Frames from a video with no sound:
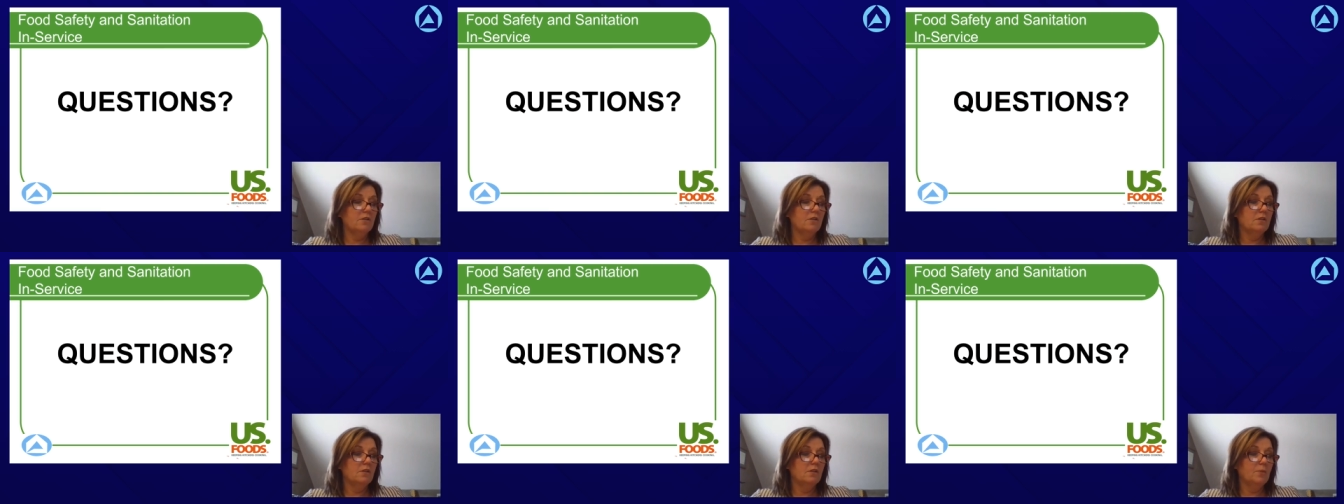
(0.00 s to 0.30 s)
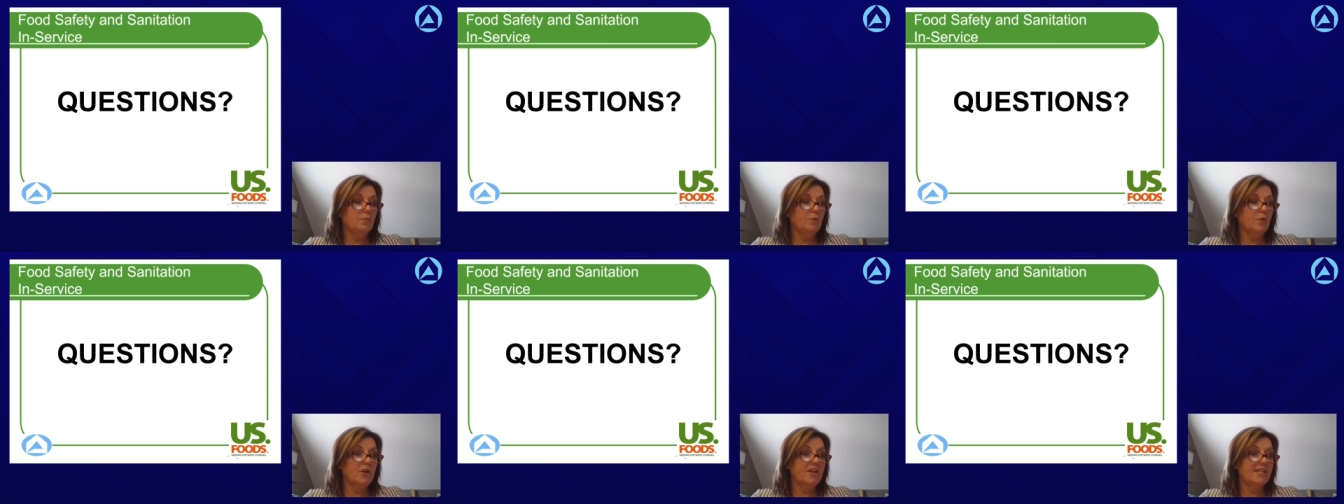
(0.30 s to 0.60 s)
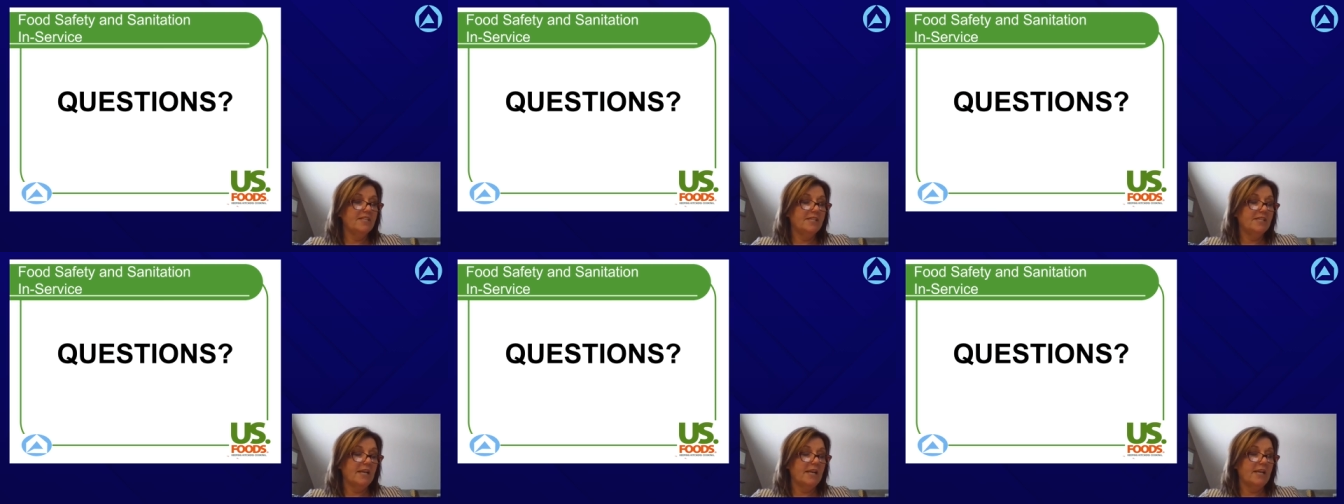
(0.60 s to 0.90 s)
the
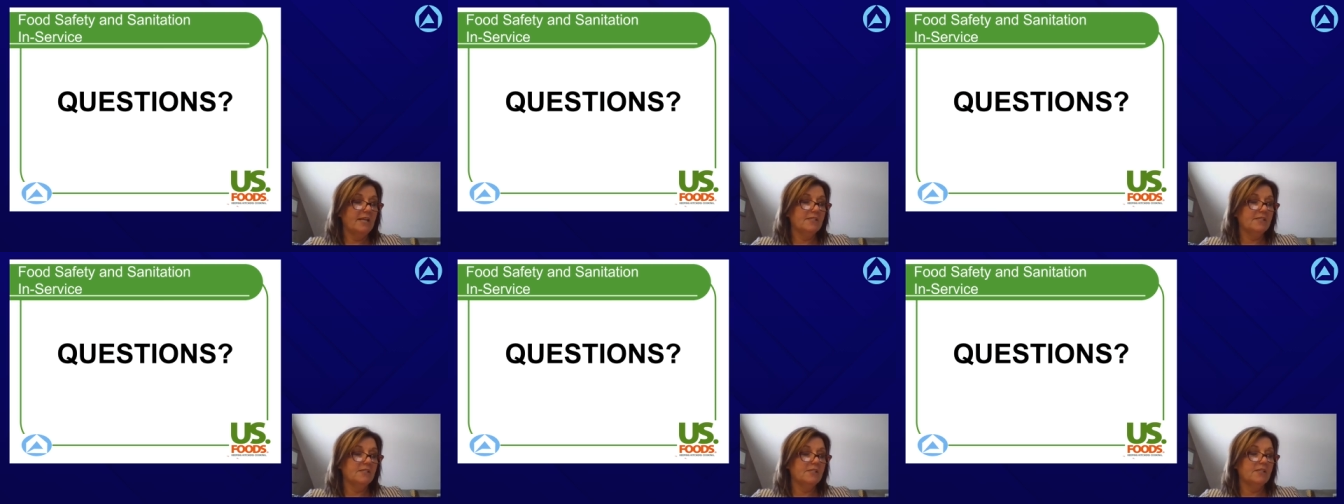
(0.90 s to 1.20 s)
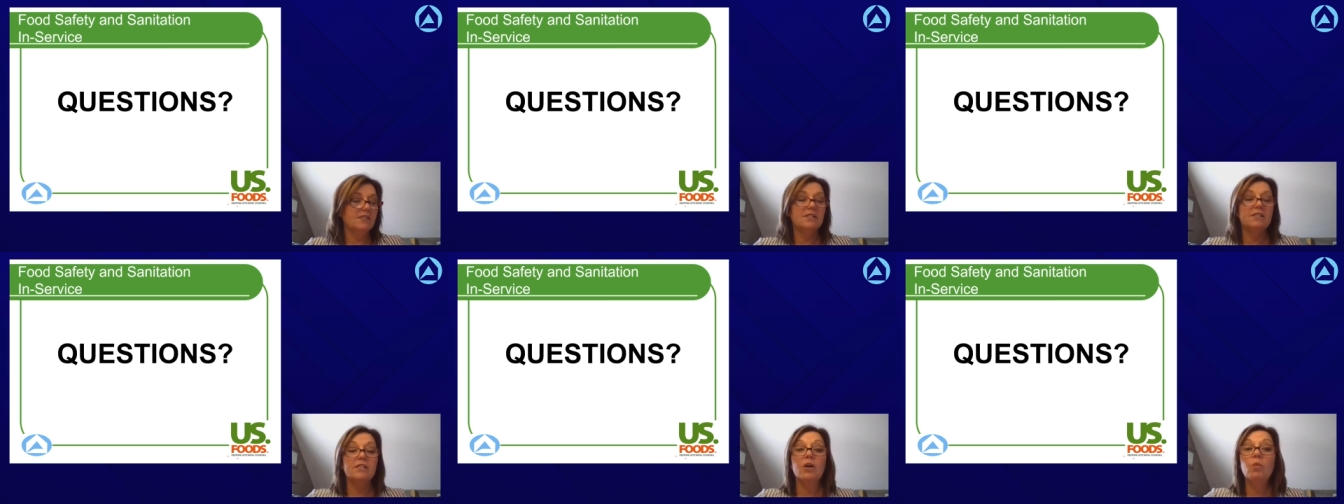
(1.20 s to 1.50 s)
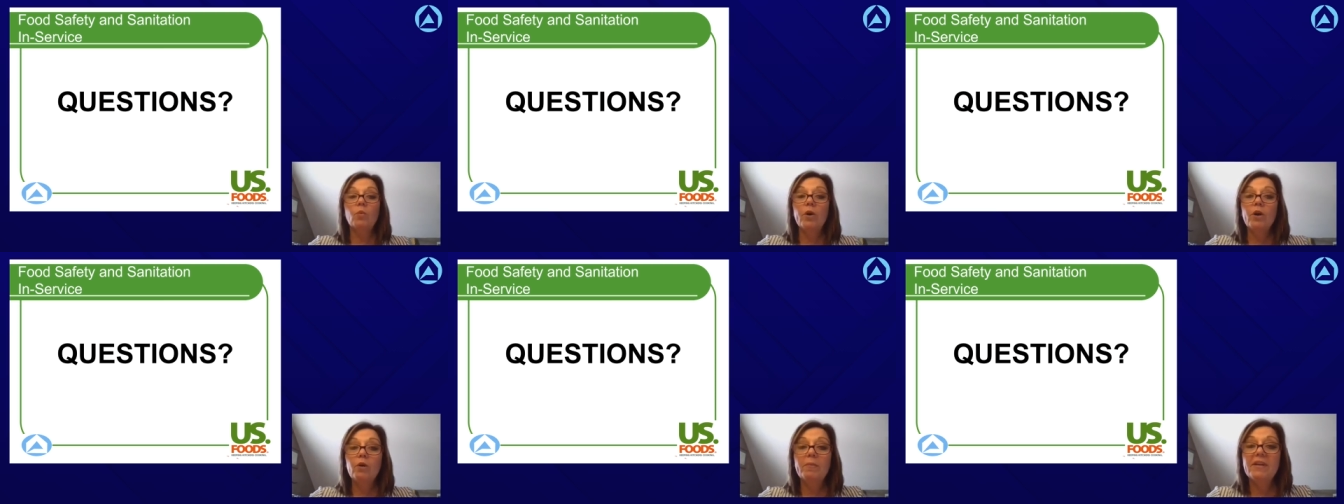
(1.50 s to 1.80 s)
pretest because there
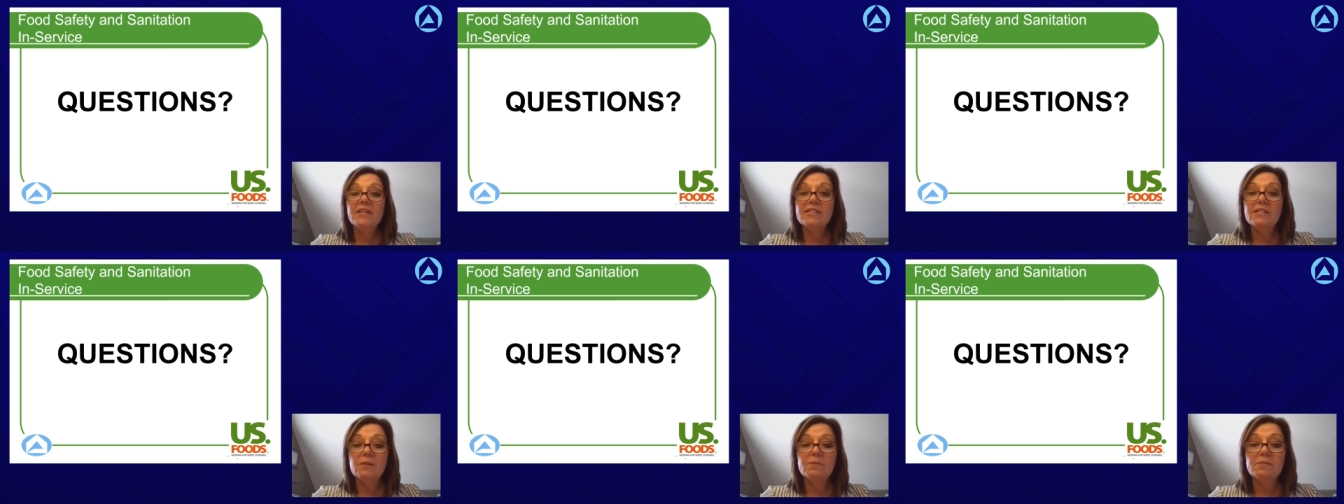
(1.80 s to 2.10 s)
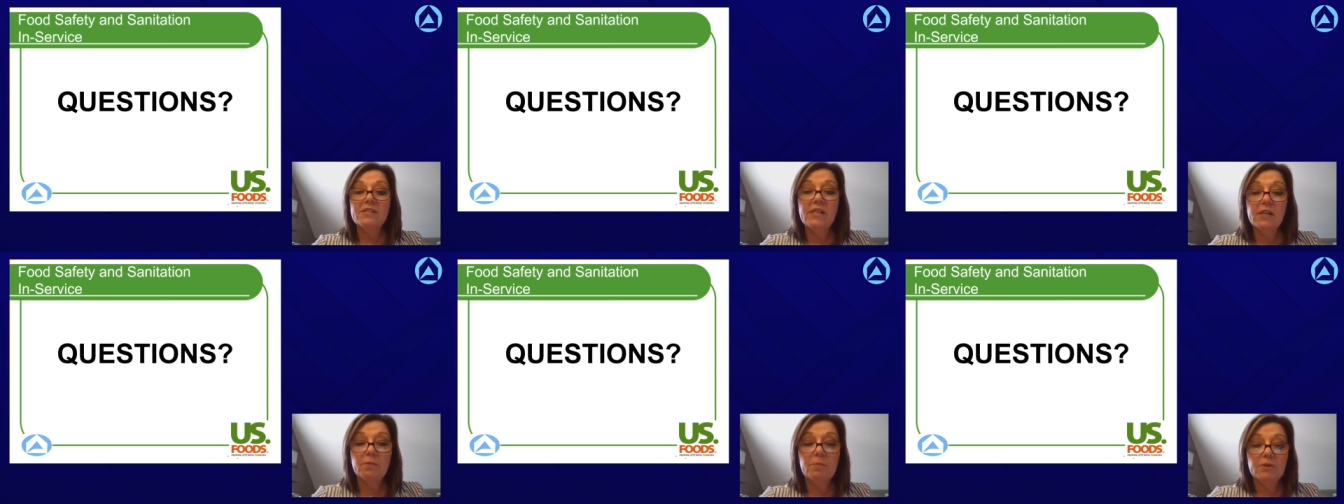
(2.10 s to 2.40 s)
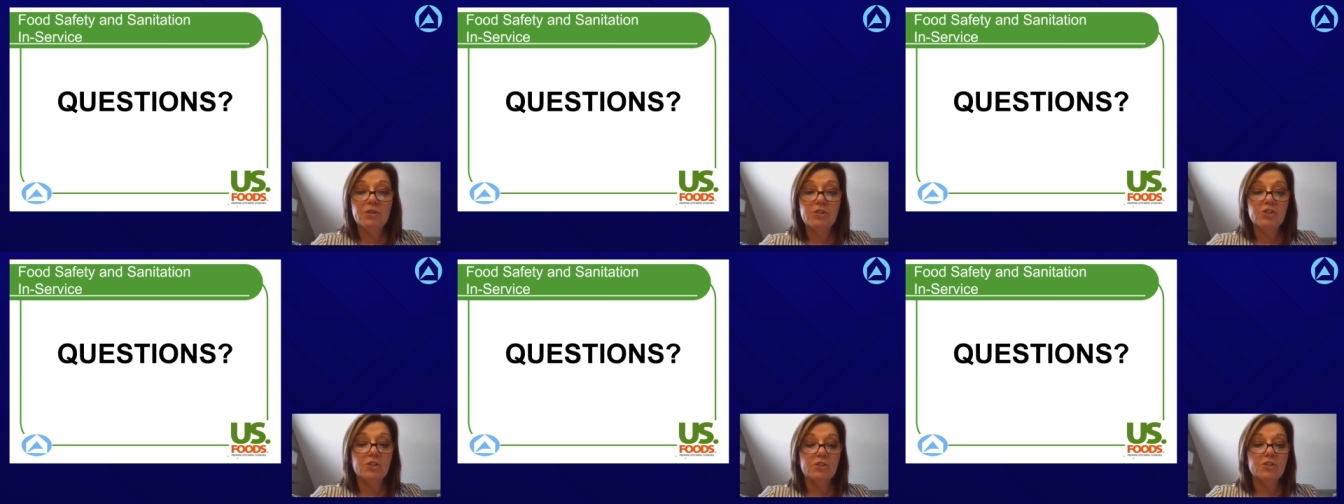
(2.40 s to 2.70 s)
will be some
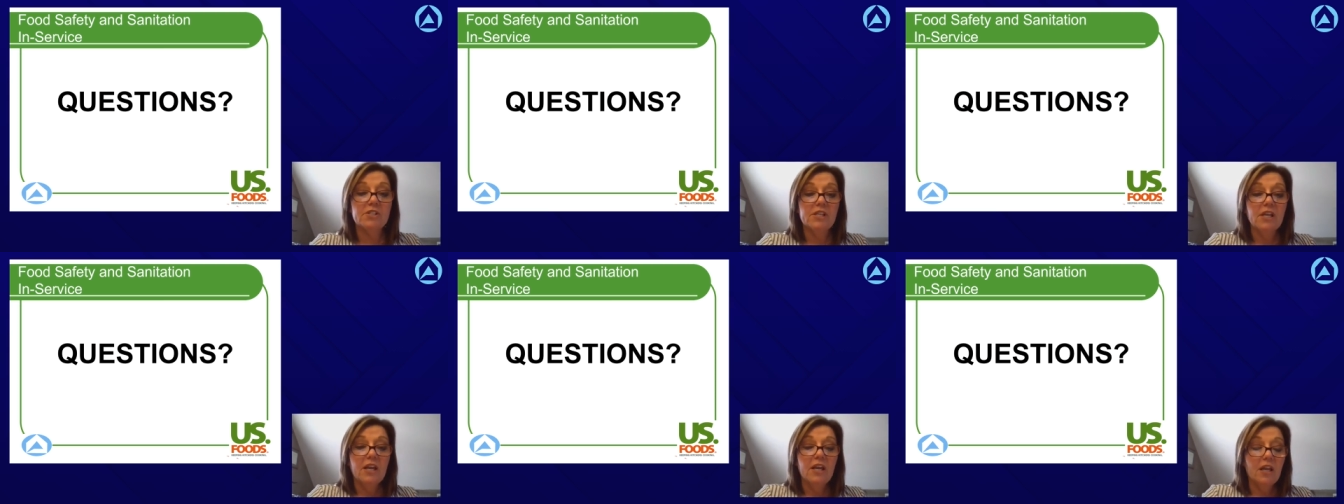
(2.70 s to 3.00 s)
temperatures.